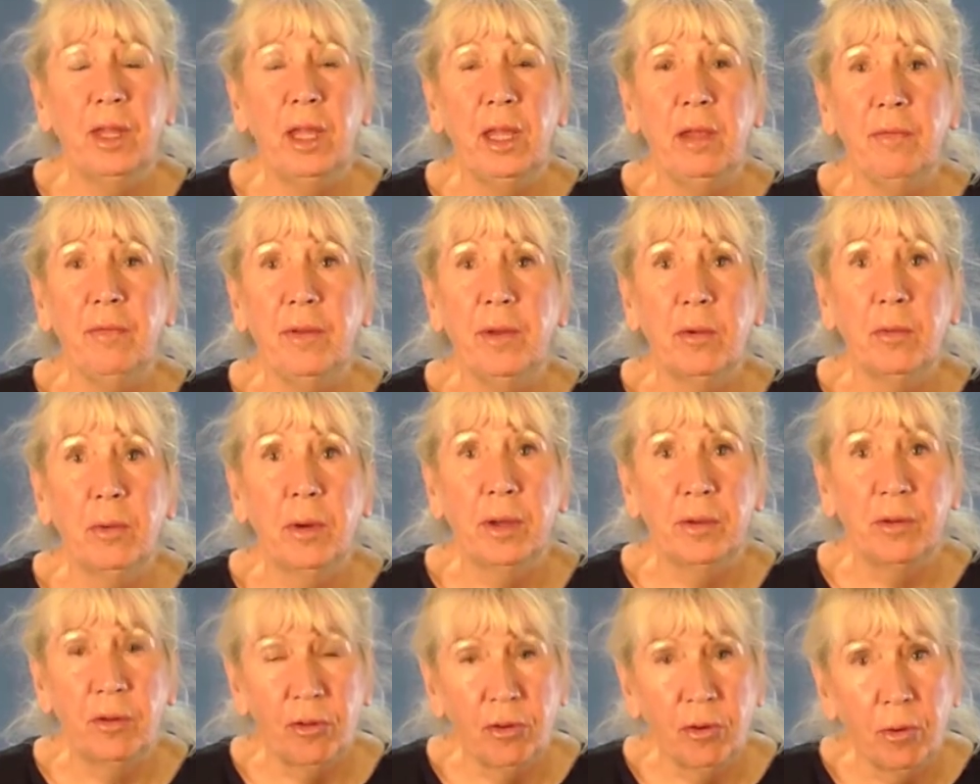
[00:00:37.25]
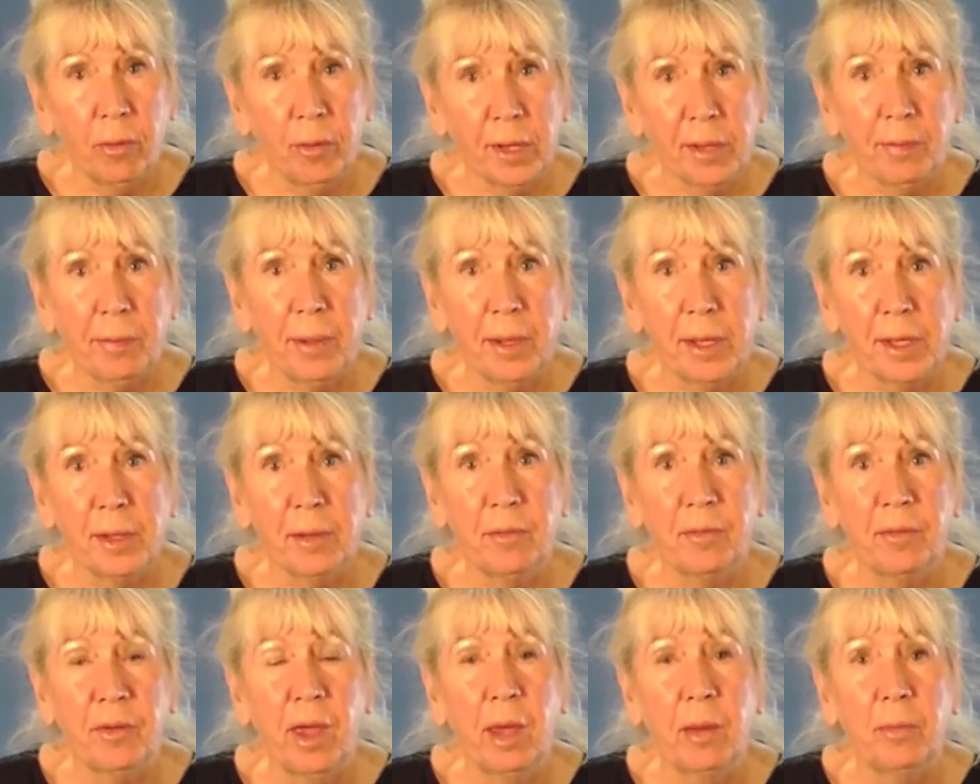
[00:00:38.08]
even quite a short space
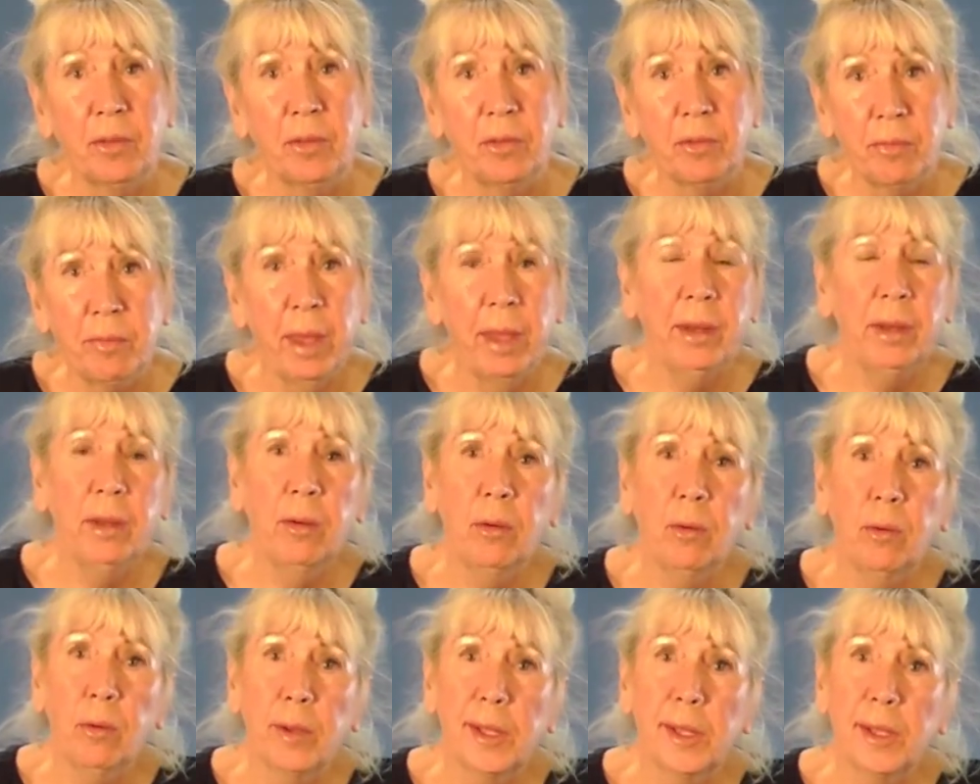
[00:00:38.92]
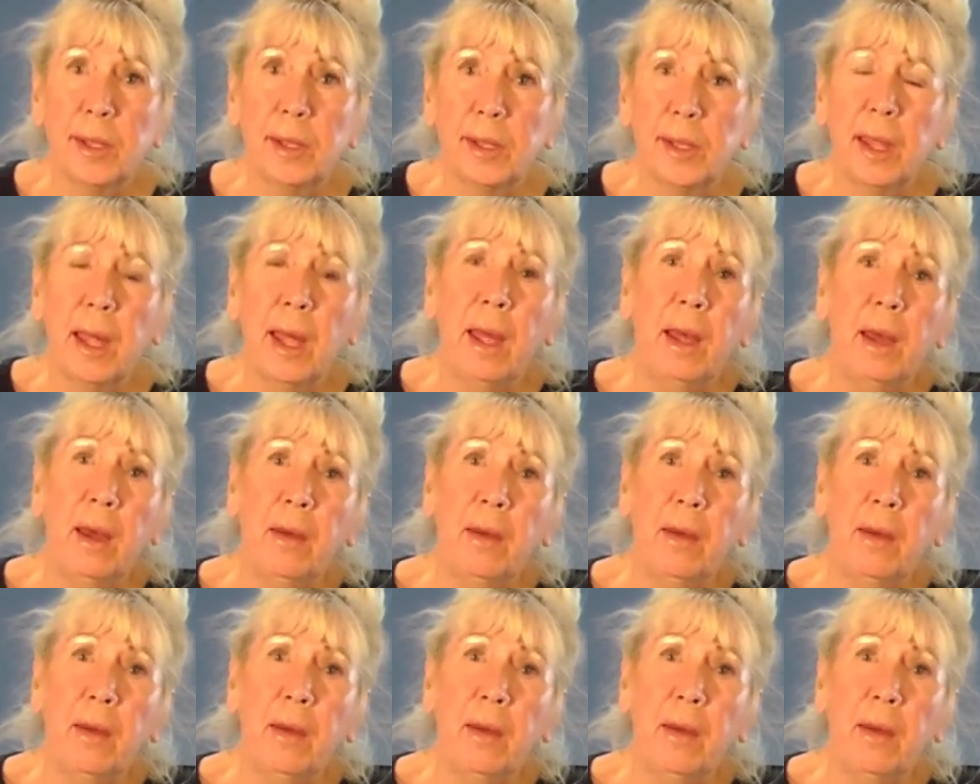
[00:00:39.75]
of time with many horses,